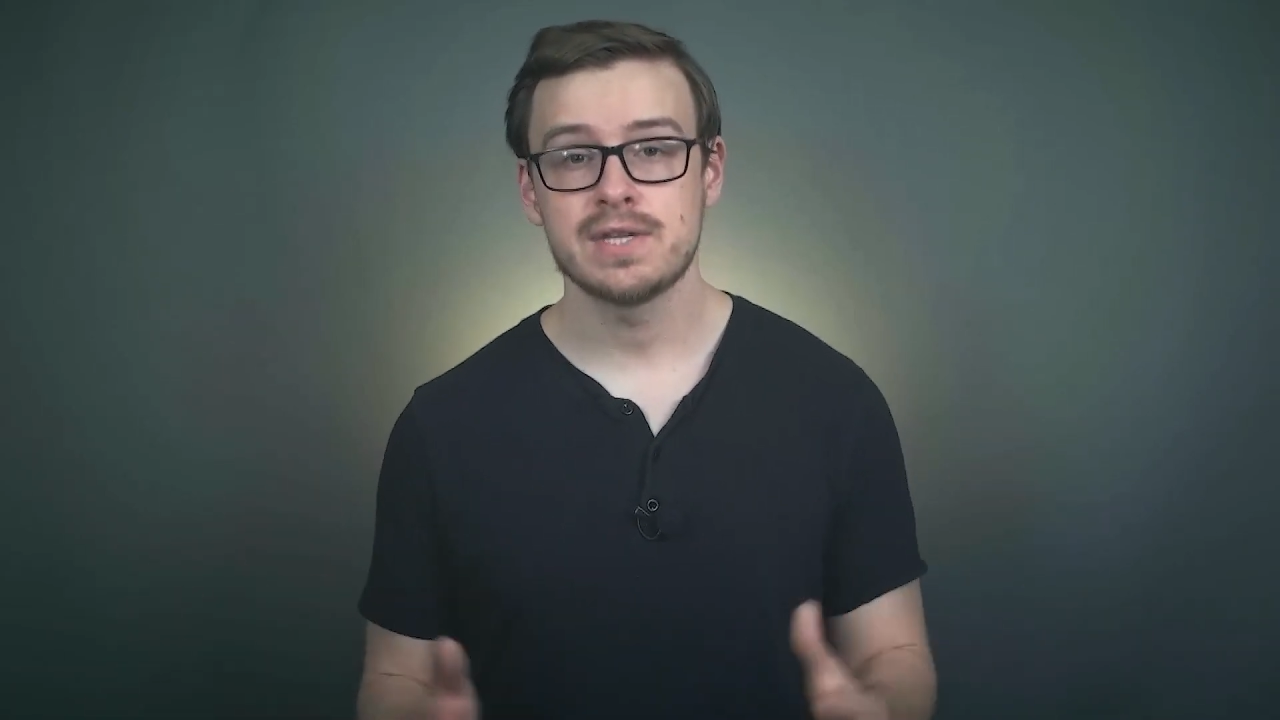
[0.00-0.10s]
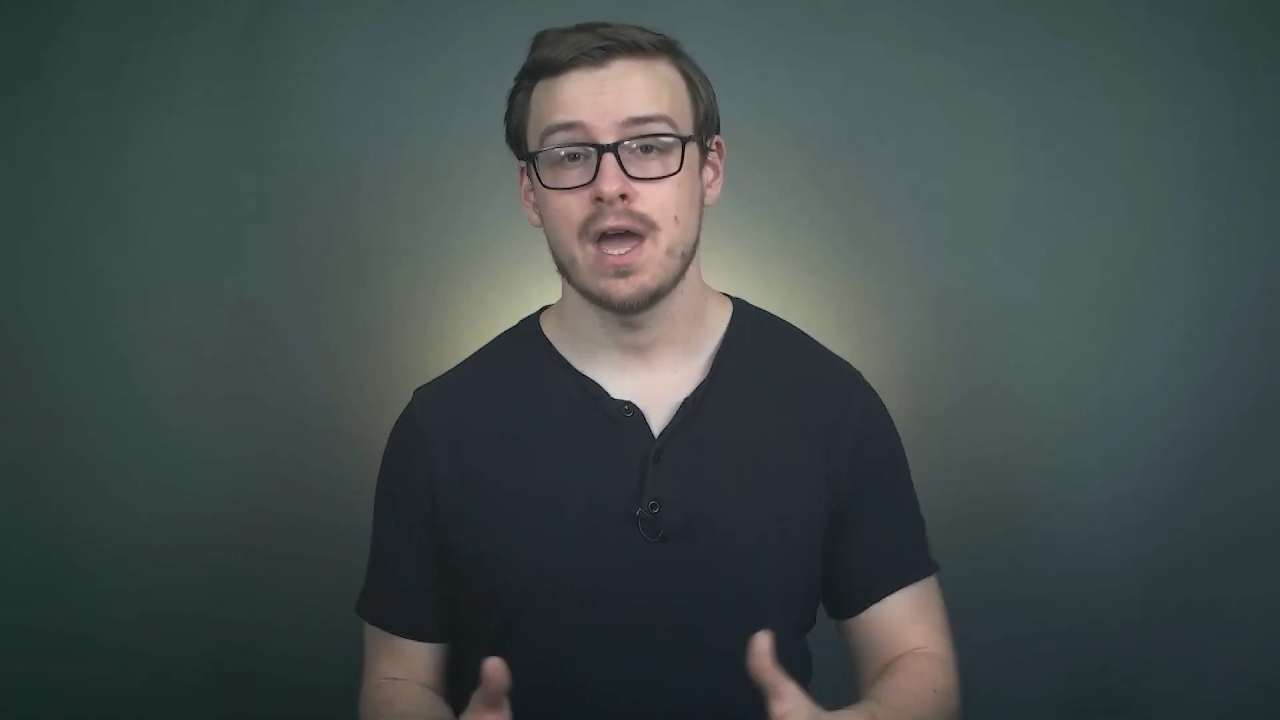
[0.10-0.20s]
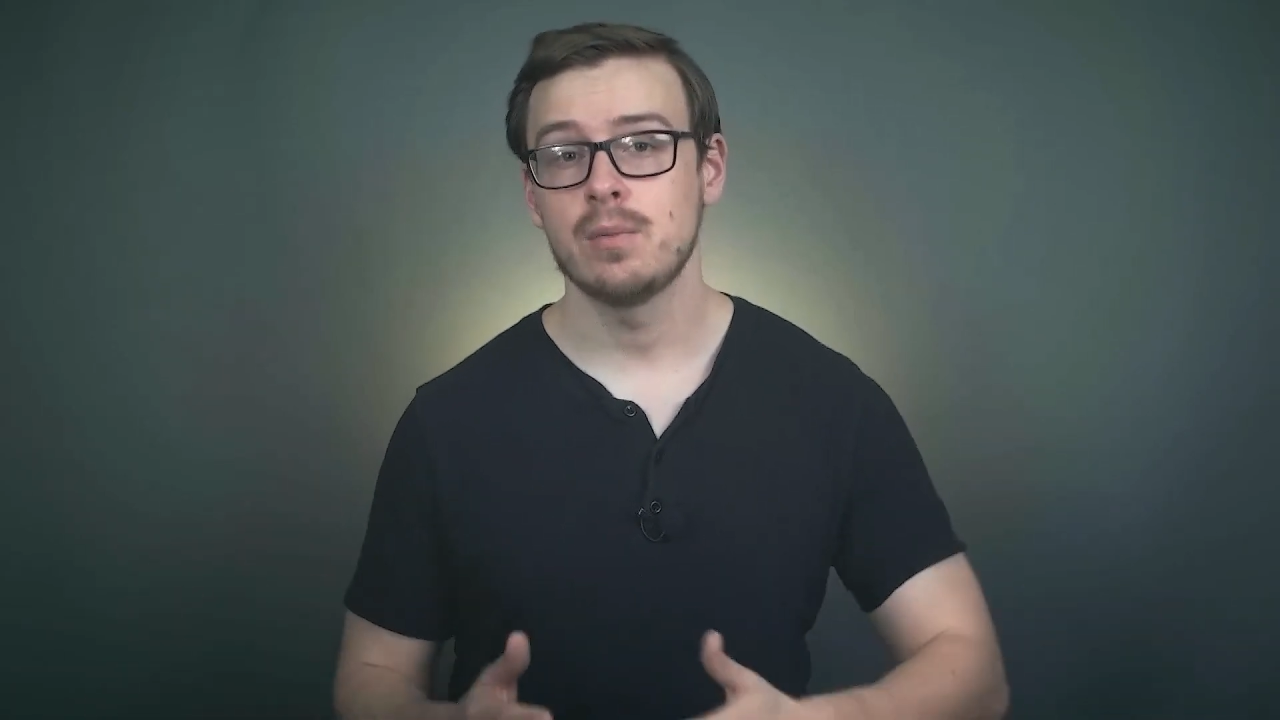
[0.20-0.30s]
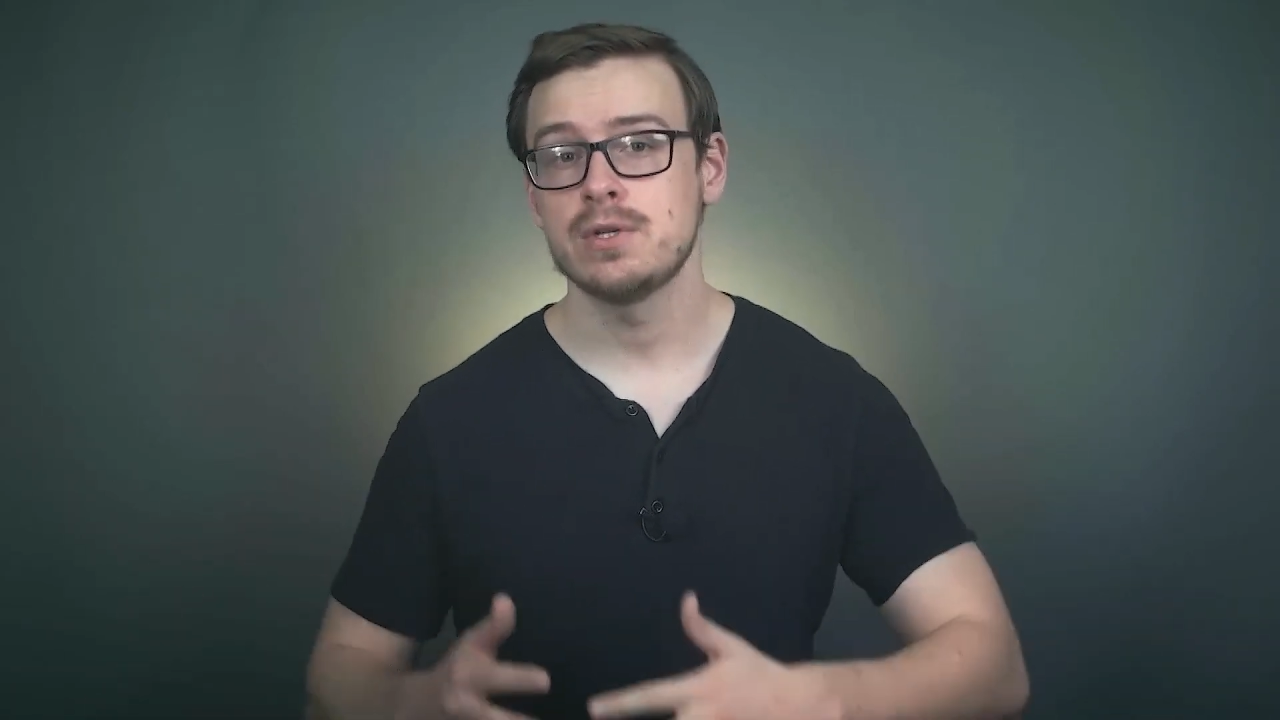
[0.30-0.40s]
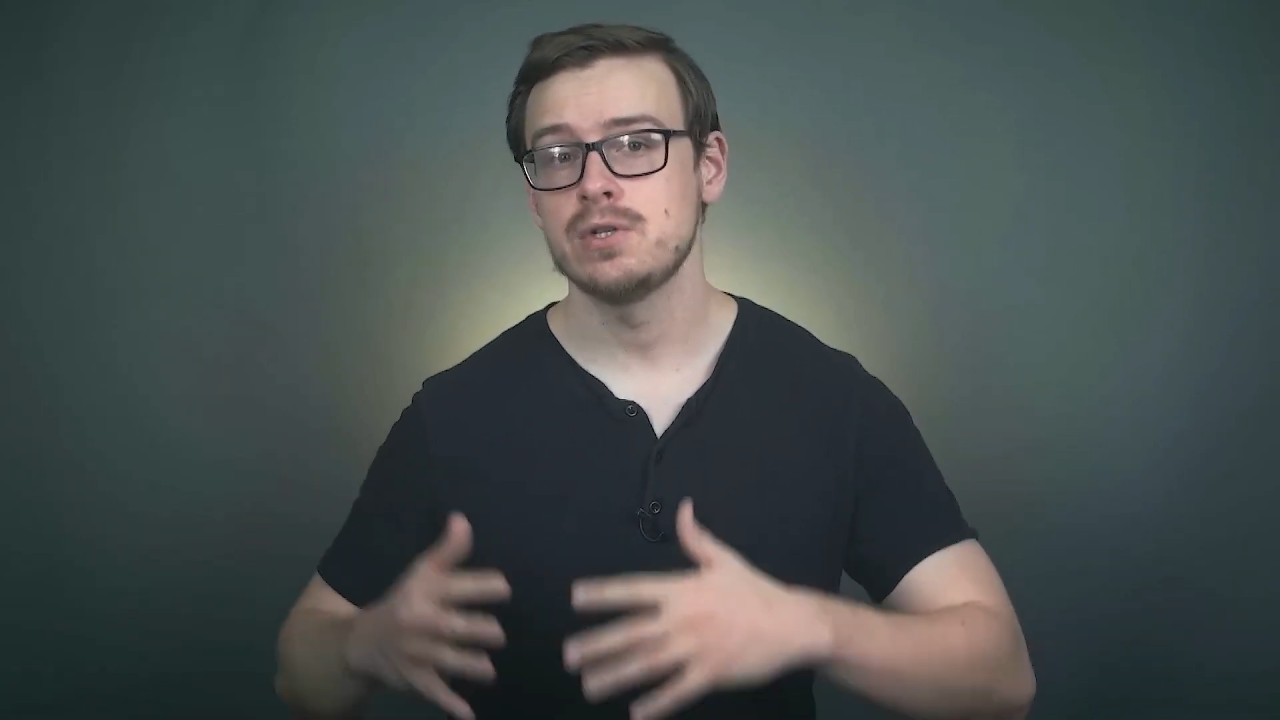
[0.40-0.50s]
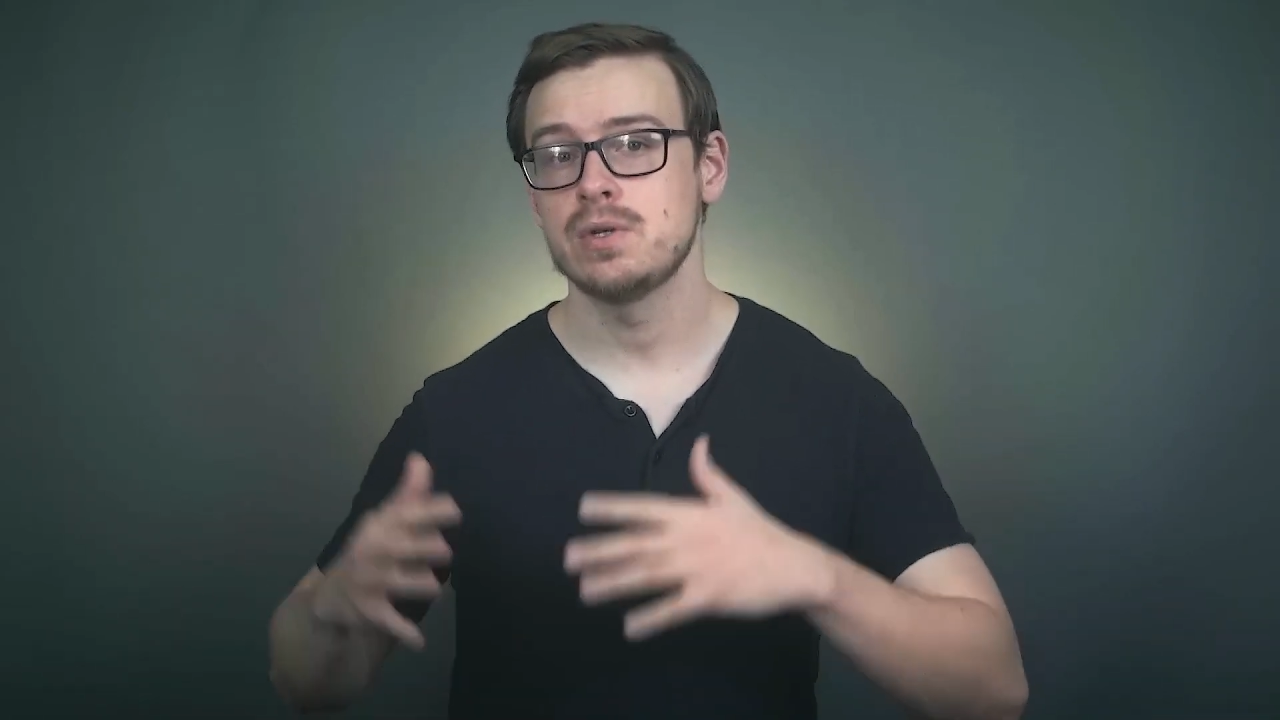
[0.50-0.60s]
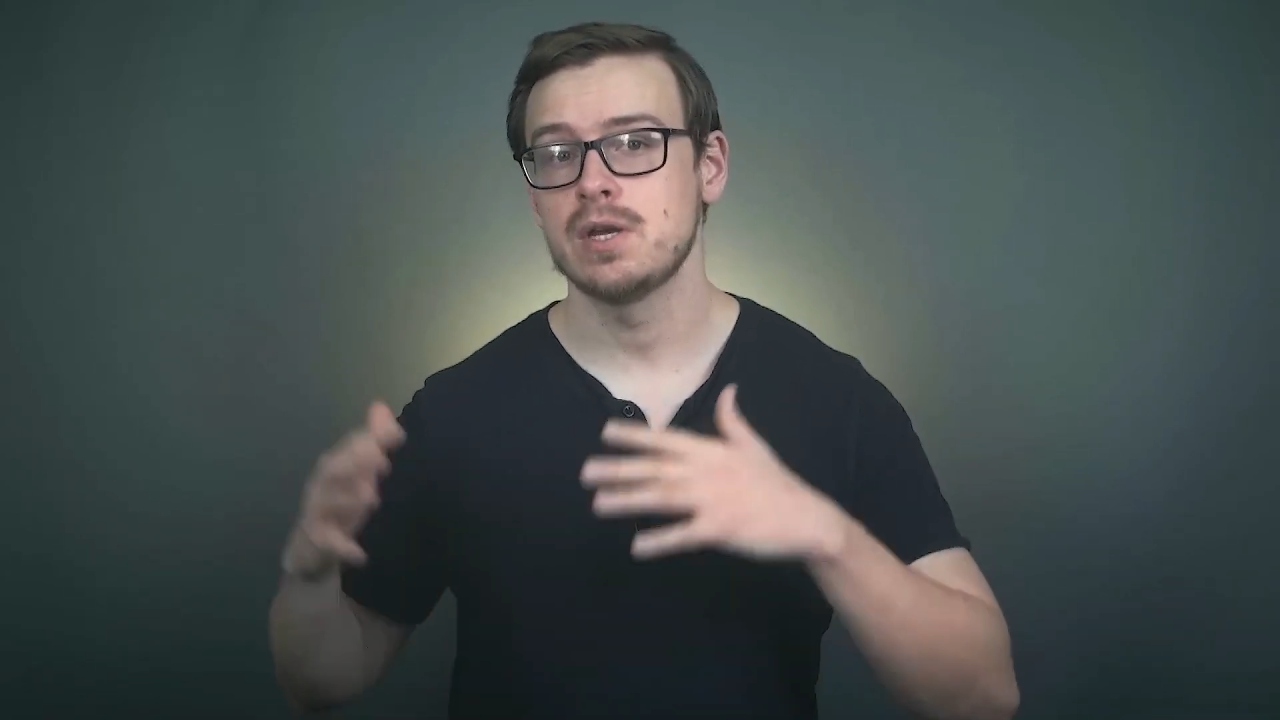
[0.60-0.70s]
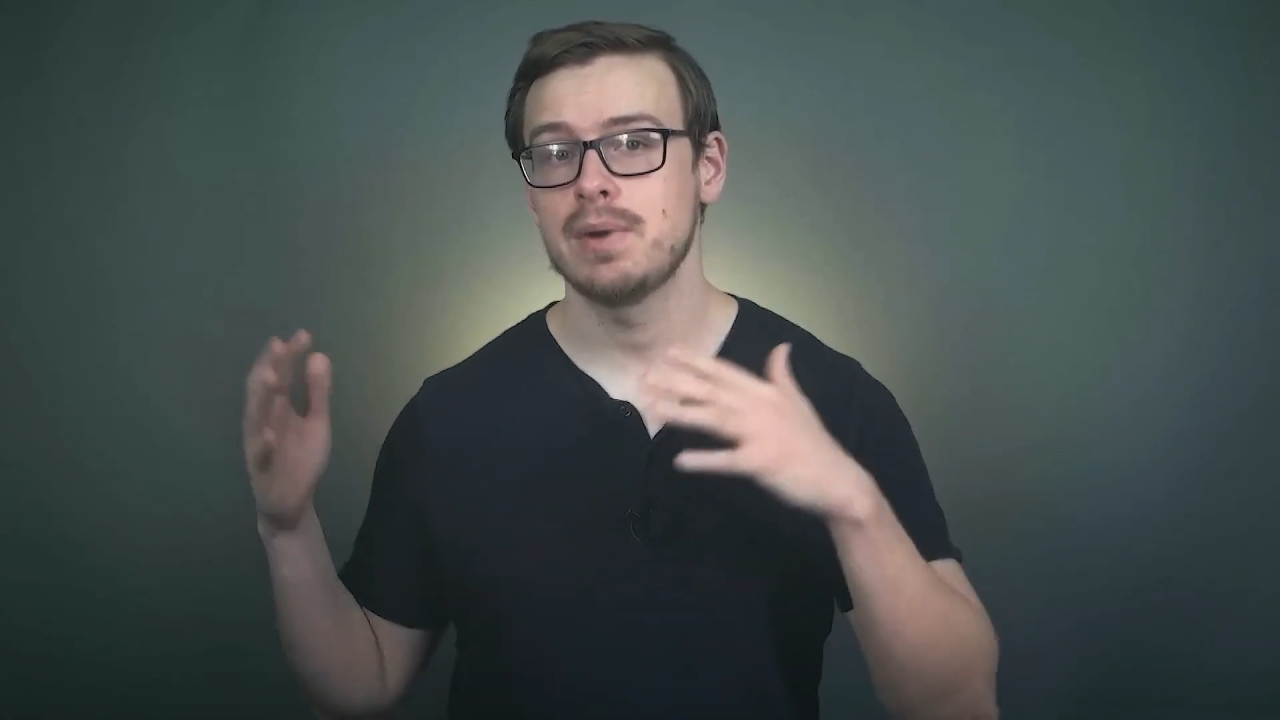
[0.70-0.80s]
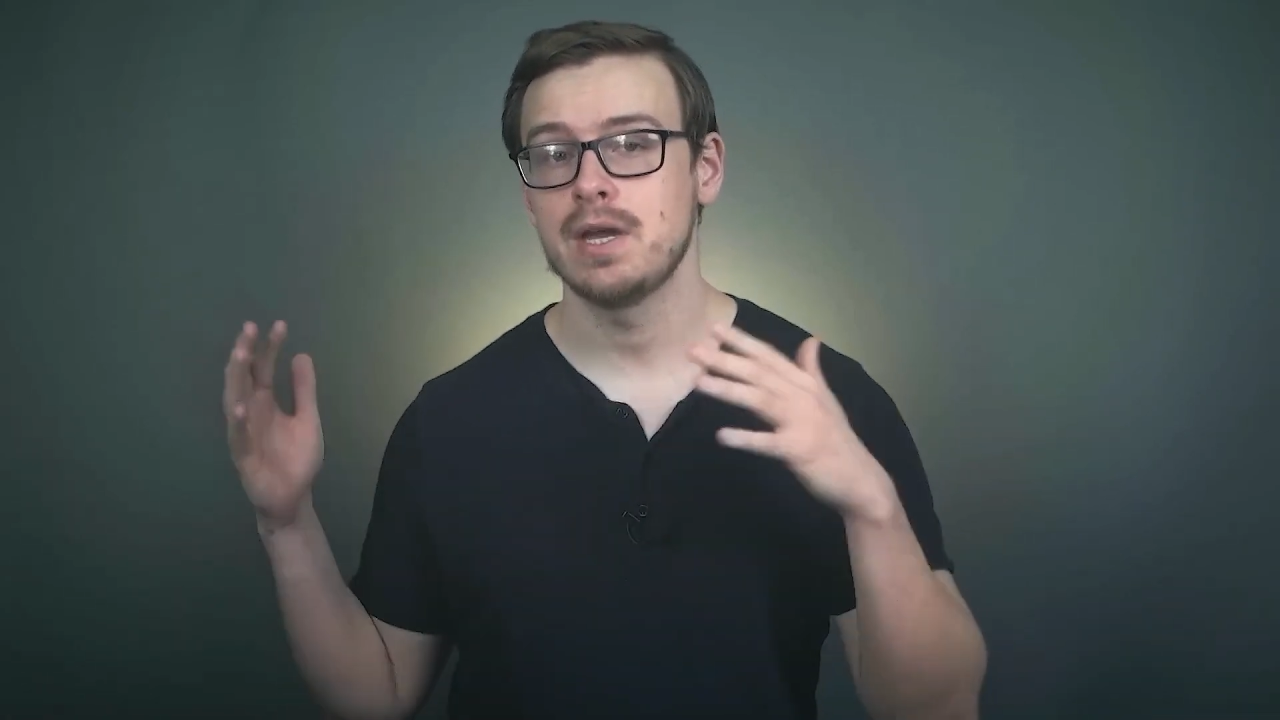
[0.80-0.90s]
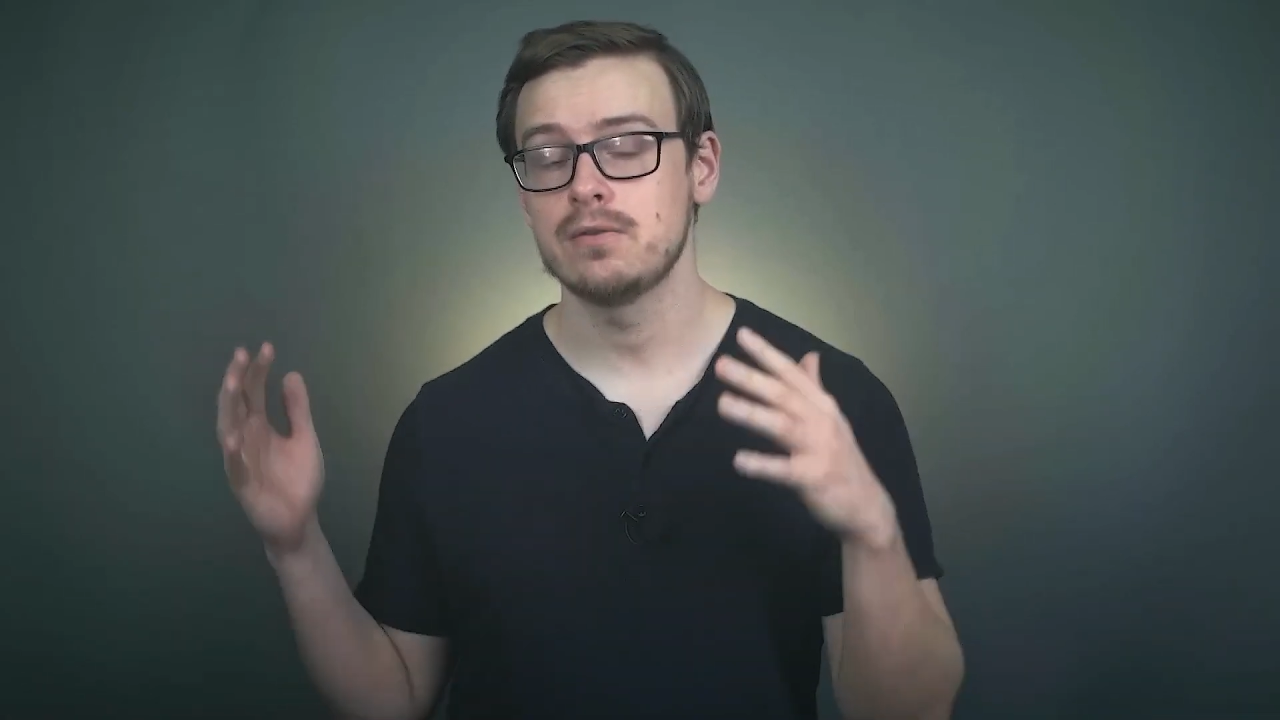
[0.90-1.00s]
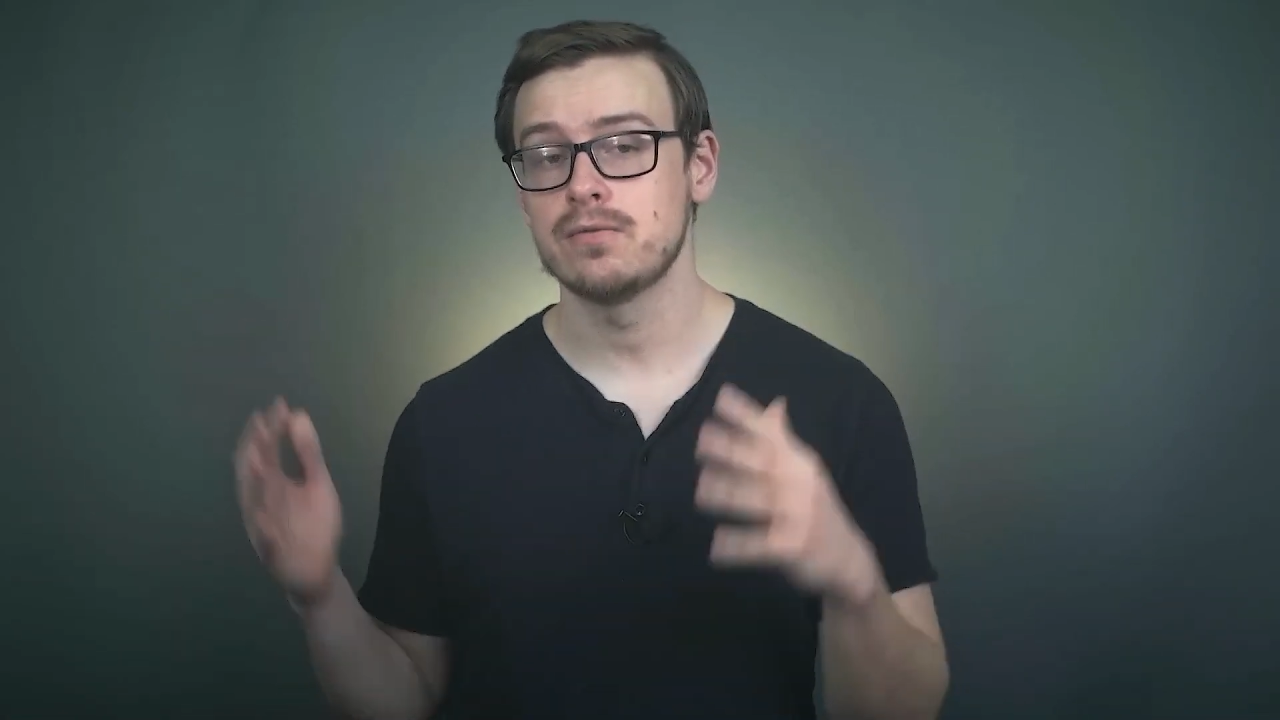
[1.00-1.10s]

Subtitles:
how much you get paid